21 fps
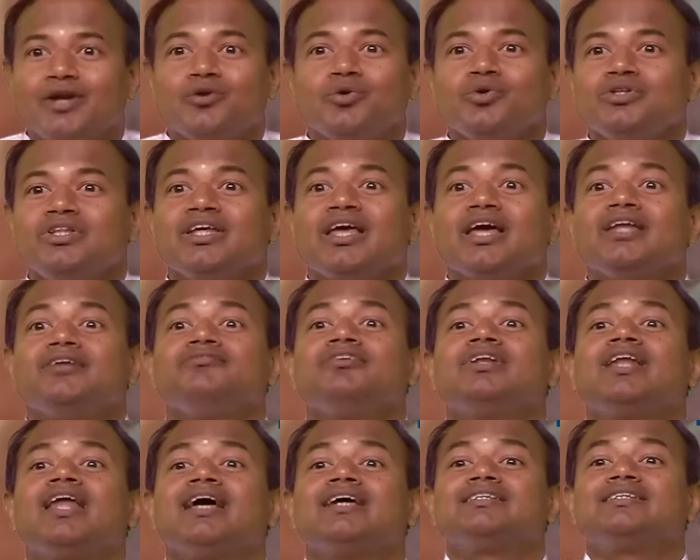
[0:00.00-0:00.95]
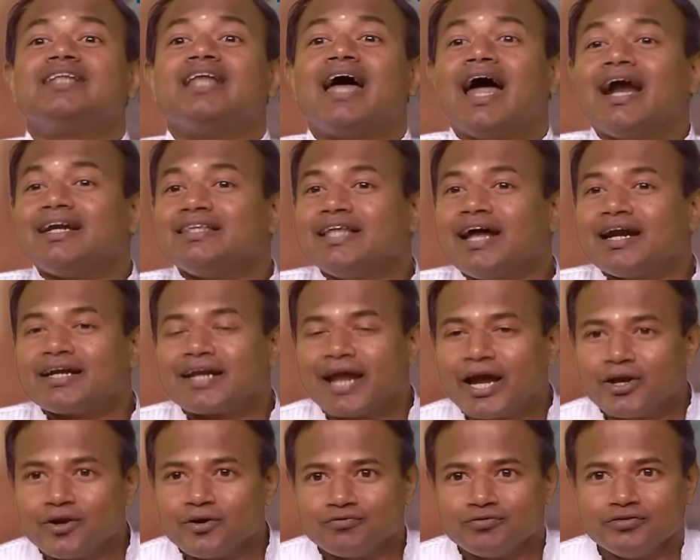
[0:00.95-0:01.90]
don't think anyone has had that
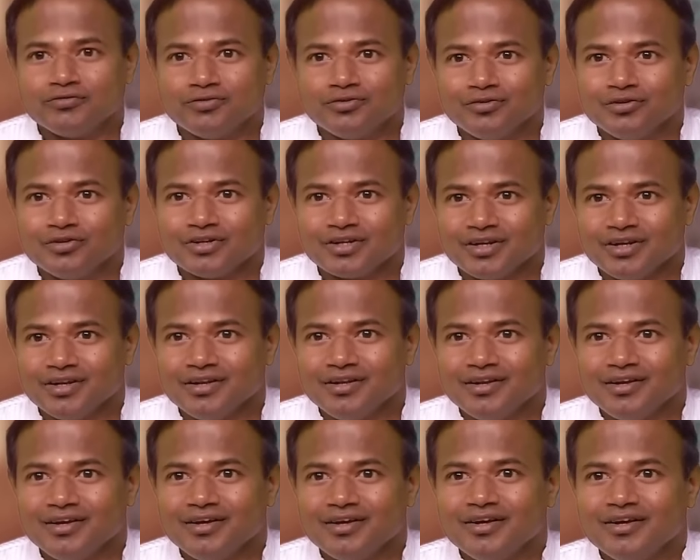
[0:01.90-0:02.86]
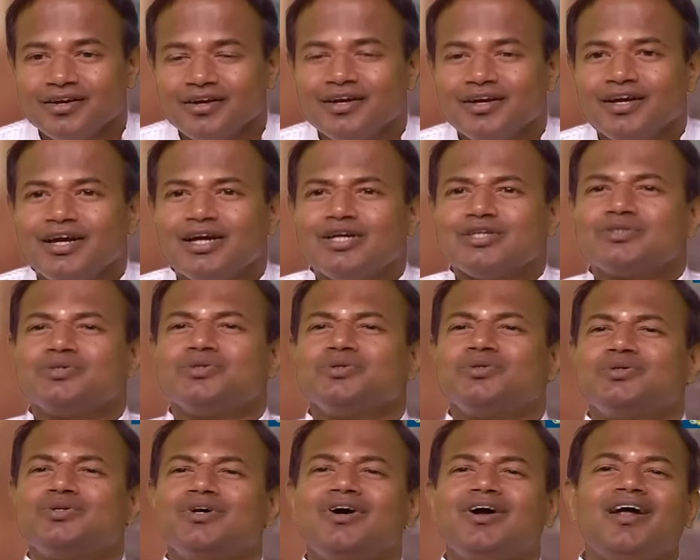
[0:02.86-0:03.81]
kind of a funeral.
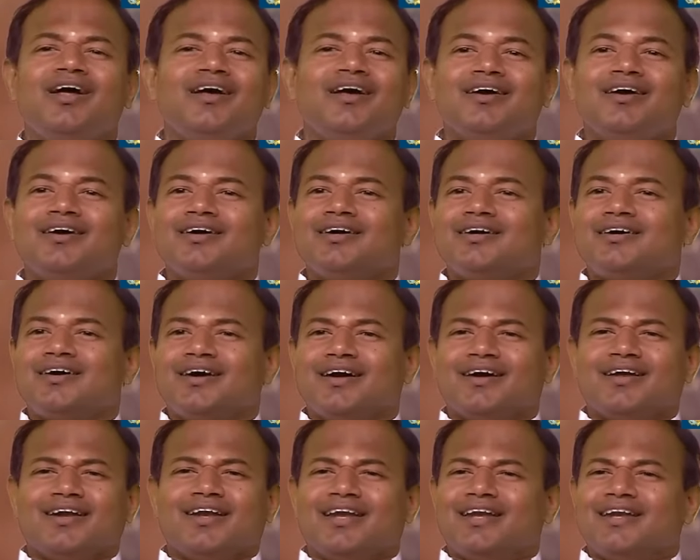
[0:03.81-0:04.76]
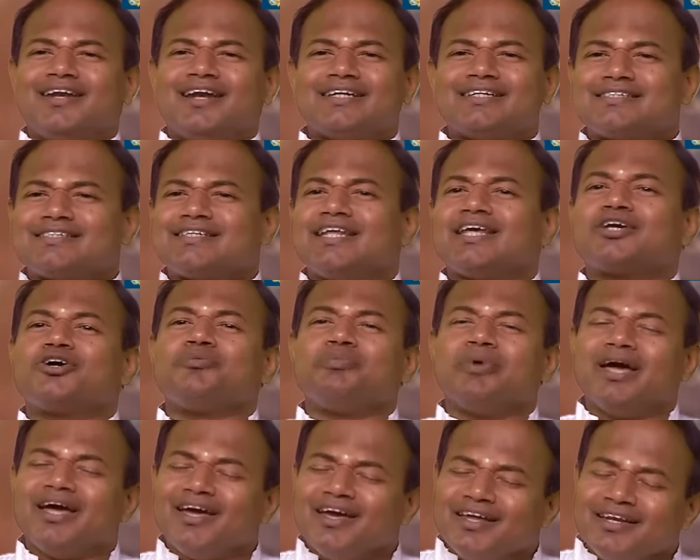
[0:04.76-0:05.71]
So let's take up
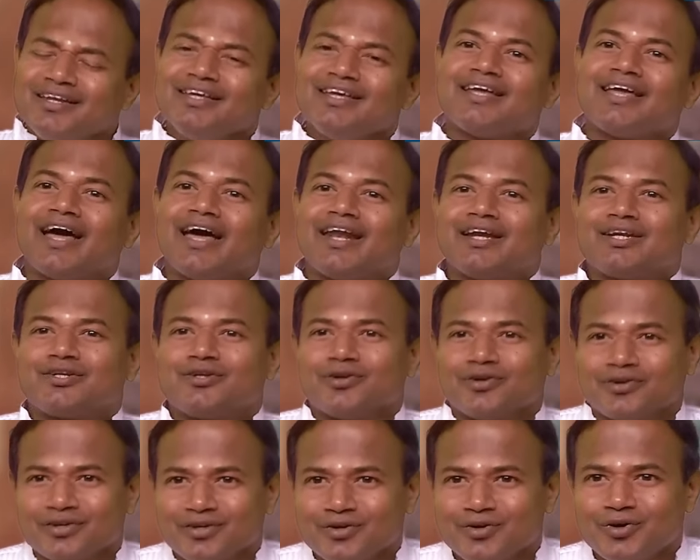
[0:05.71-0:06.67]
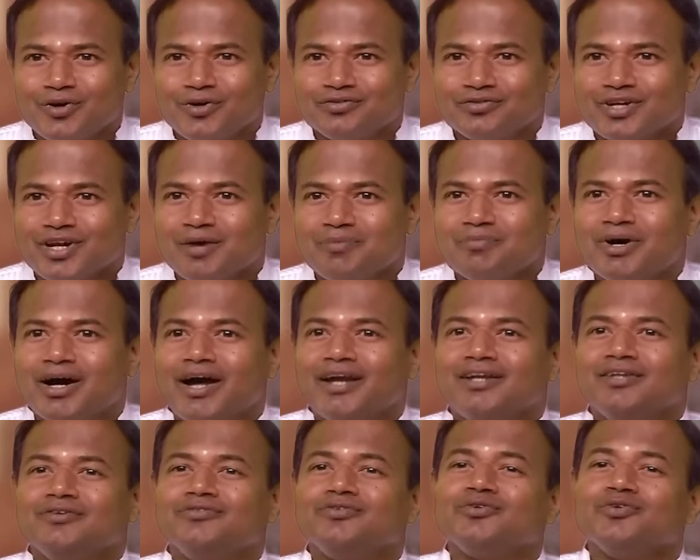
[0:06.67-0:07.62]
any character of Rama.
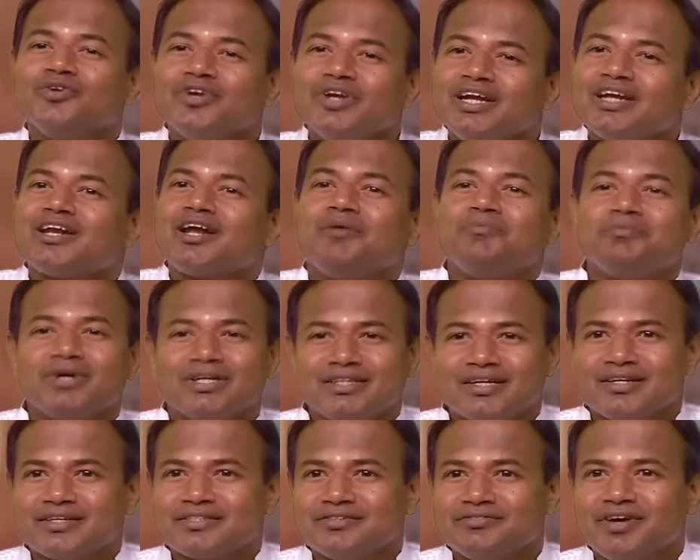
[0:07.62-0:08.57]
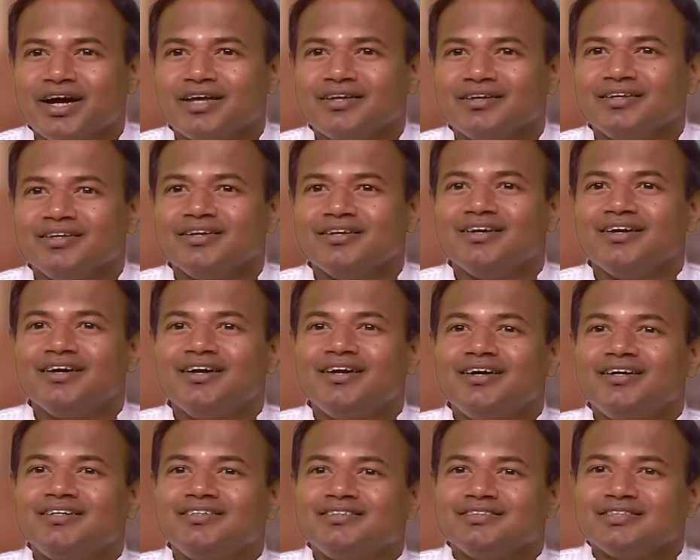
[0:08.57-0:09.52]
And if you read Ramakatha Rasavahini,
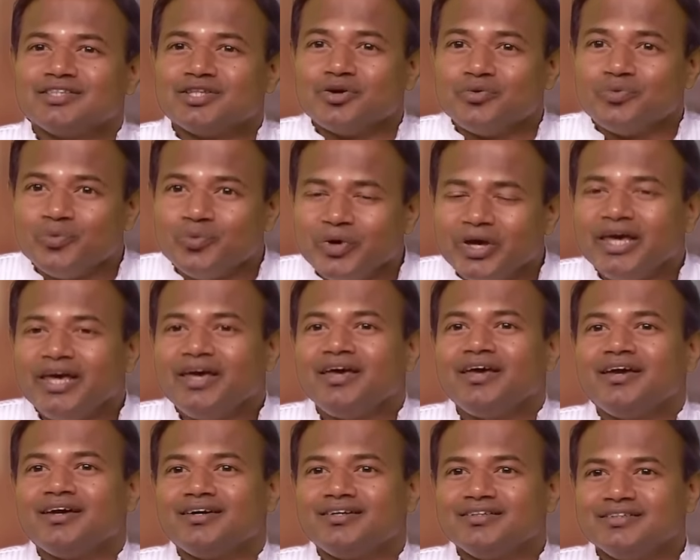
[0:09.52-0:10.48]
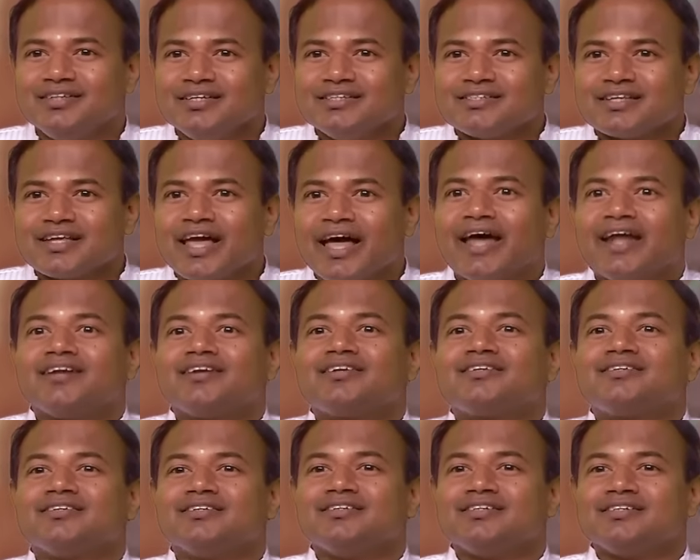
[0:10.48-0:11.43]
the way these
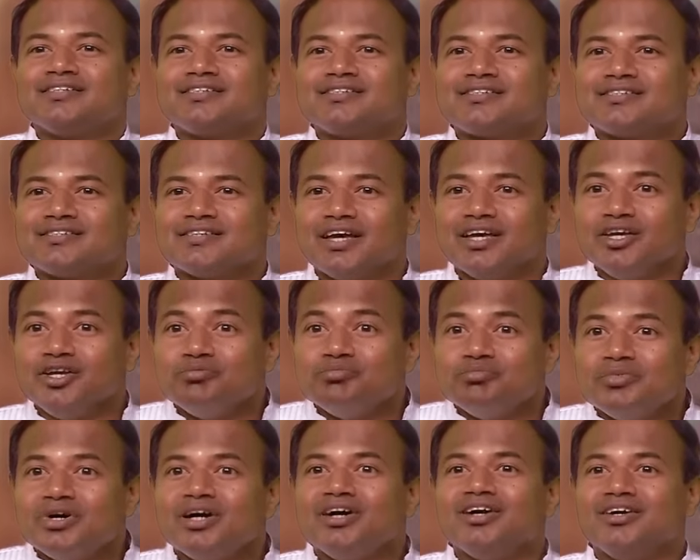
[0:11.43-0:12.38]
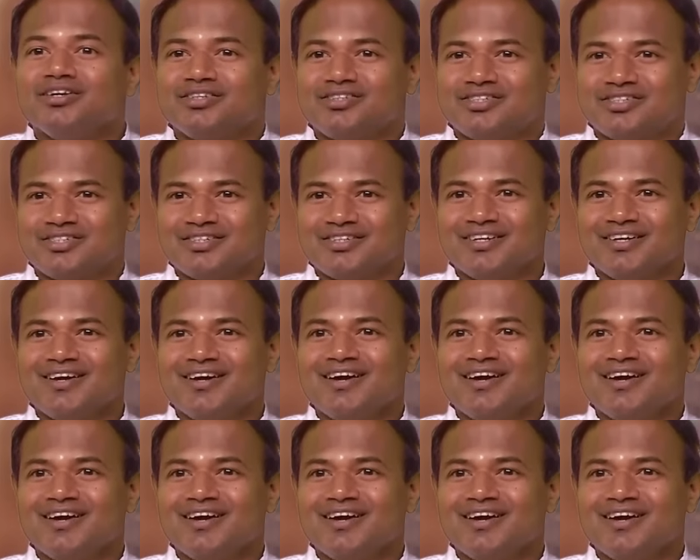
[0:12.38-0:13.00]
characters emerge